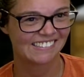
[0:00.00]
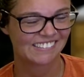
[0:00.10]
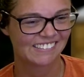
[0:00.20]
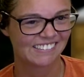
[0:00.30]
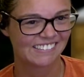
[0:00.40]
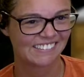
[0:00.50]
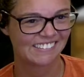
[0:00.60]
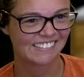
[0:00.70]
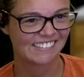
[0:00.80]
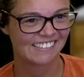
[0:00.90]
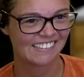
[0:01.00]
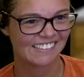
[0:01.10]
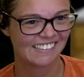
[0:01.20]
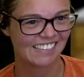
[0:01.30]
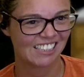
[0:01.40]

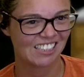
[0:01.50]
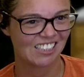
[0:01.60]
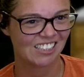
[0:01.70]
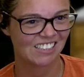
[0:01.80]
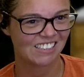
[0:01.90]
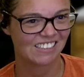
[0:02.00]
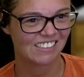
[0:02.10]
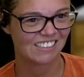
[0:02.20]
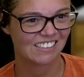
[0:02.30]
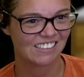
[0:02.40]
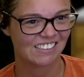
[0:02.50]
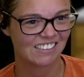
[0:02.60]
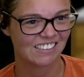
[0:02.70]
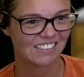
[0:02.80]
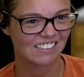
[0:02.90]

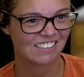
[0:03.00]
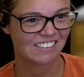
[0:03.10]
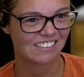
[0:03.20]
No words are spoken by the person on screen.